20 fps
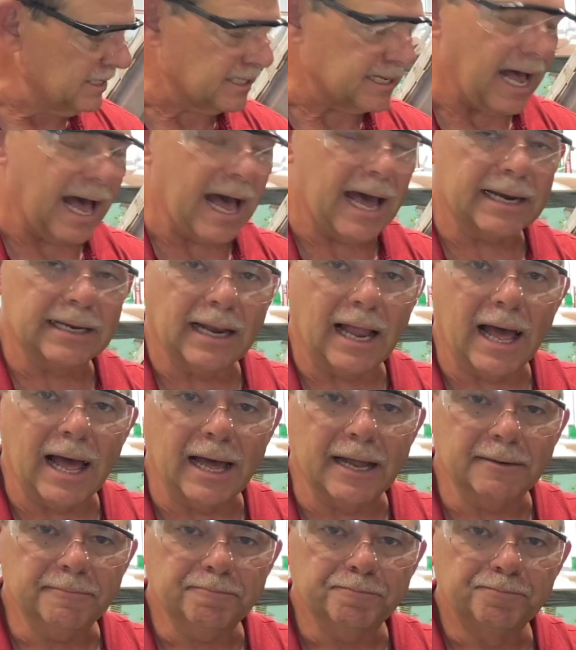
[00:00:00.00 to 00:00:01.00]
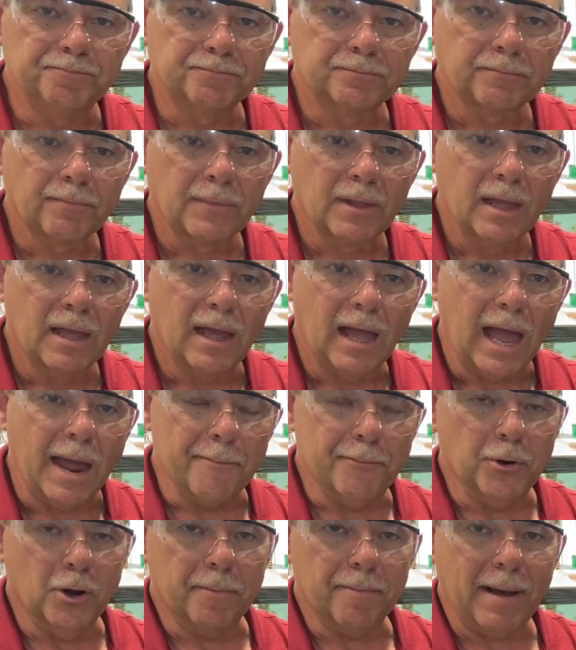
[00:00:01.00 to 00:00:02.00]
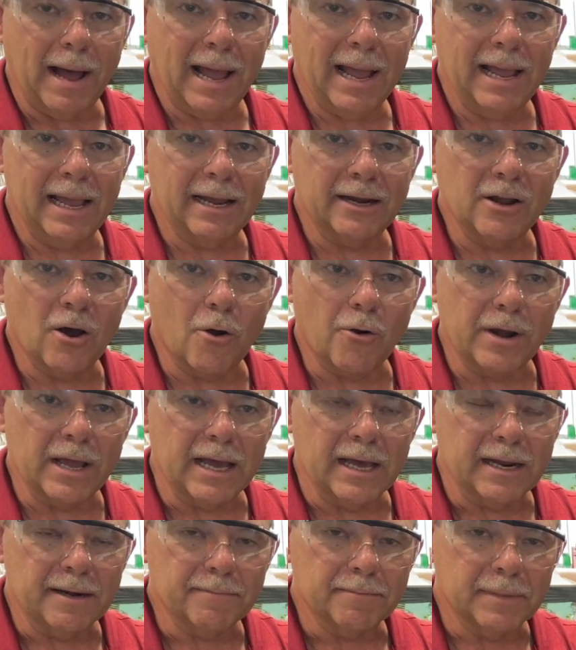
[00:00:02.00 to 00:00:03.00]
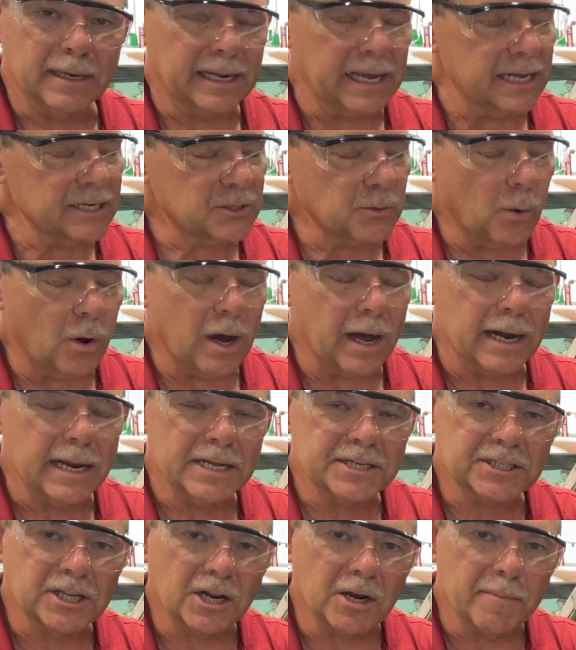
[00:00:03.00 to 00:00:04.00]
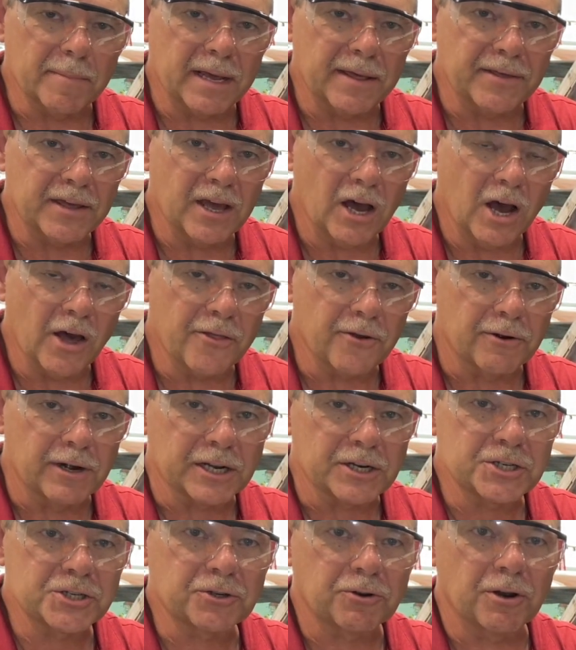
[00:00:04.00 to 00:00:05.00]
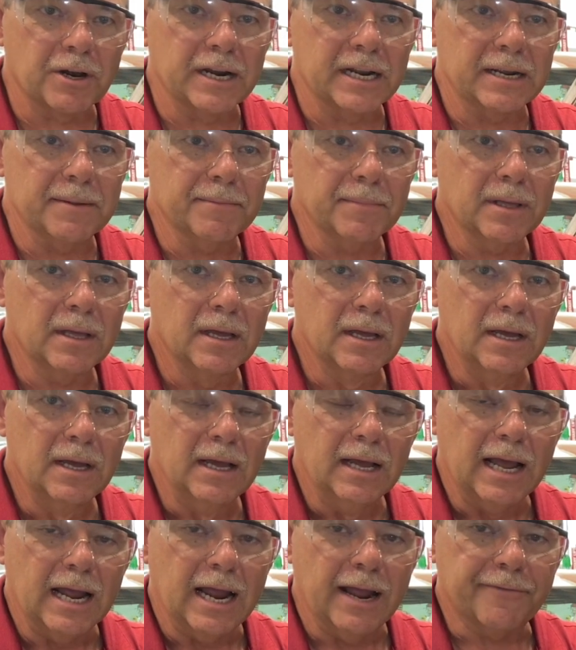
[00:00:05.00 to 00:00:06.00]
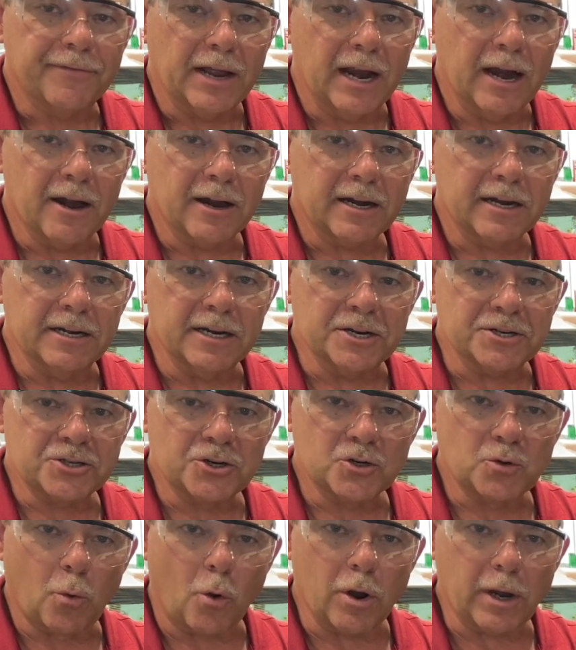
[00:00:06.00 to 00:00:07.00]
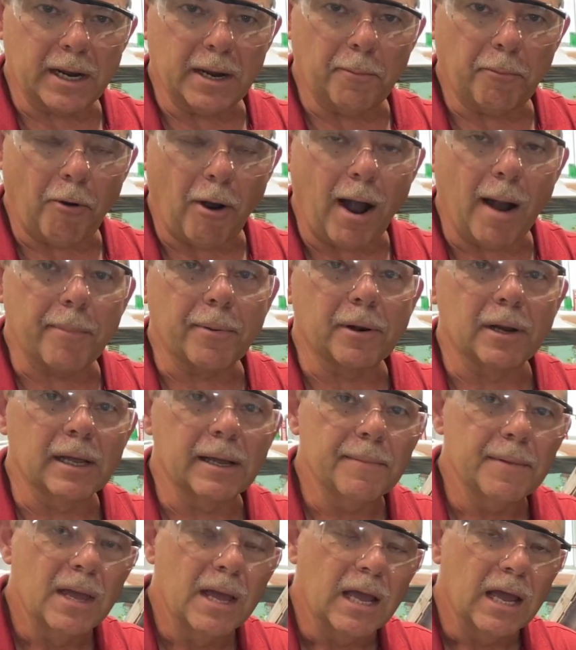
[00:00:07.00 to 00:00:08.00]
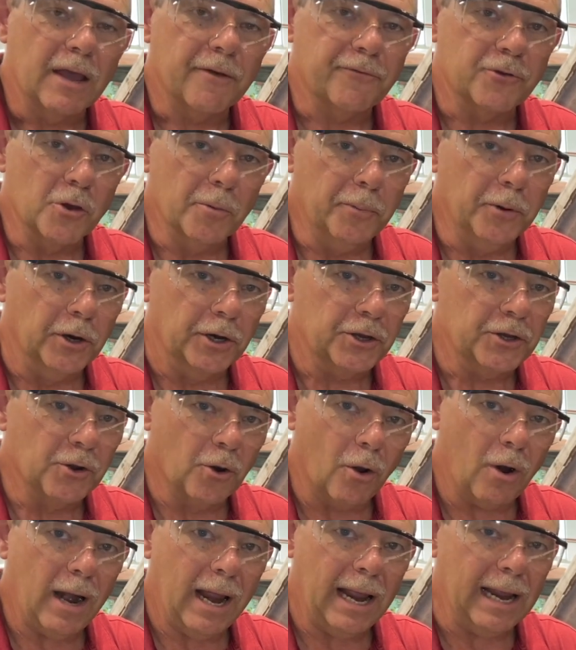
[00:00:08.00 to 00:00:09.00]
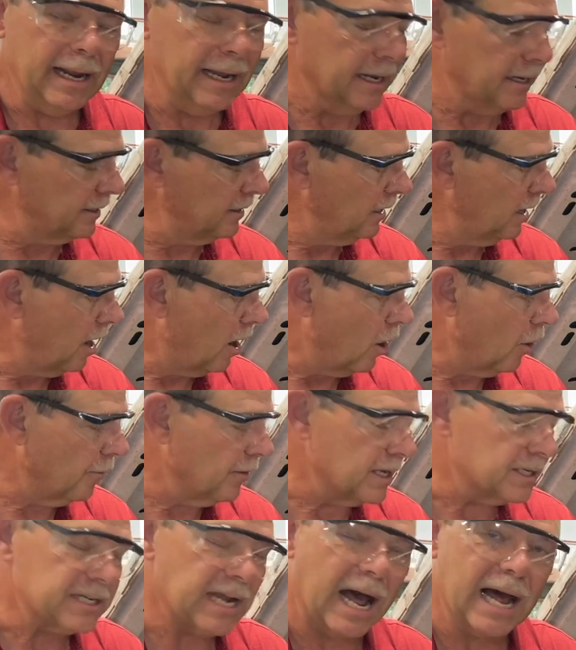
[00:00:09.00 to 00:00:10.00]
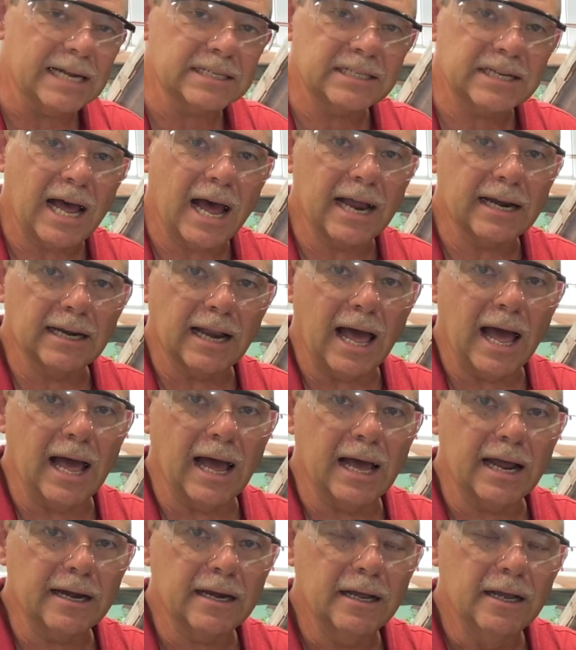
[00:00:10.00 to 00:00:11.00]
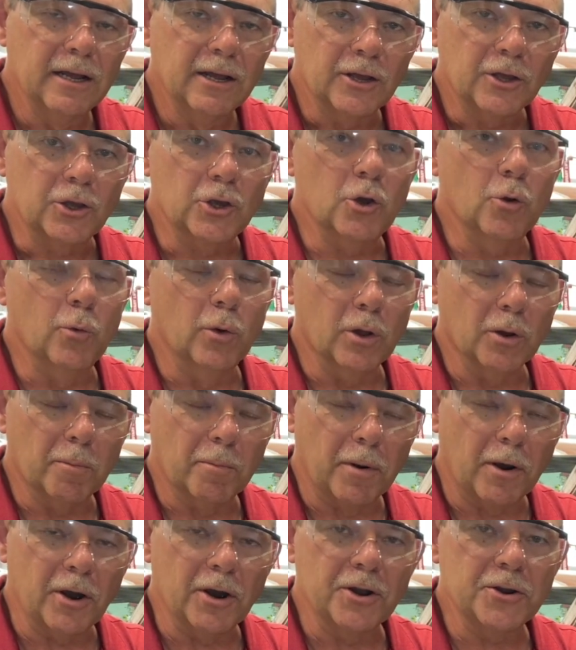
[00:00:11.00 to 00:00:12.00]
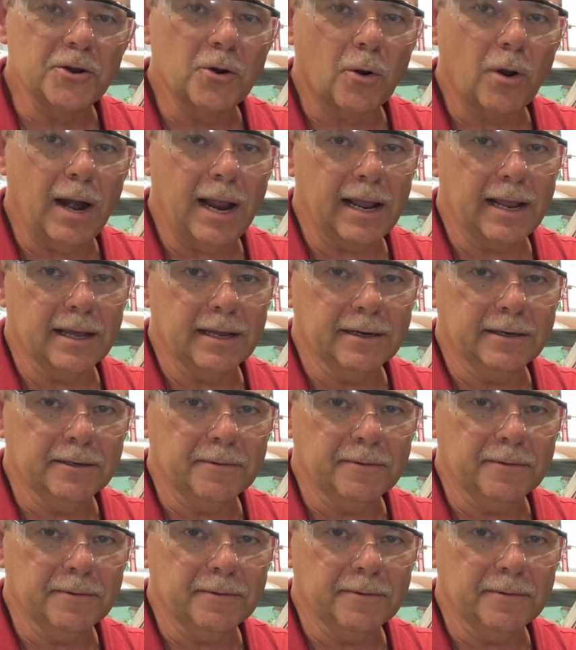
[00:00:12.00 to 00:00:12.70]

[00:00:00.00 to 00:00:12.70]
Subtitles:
side line and put my hand on it, but guess what? It's going to be the other extreme. If the air conditioner is working properly, if you put your hand on this high side line, you will burn your hand.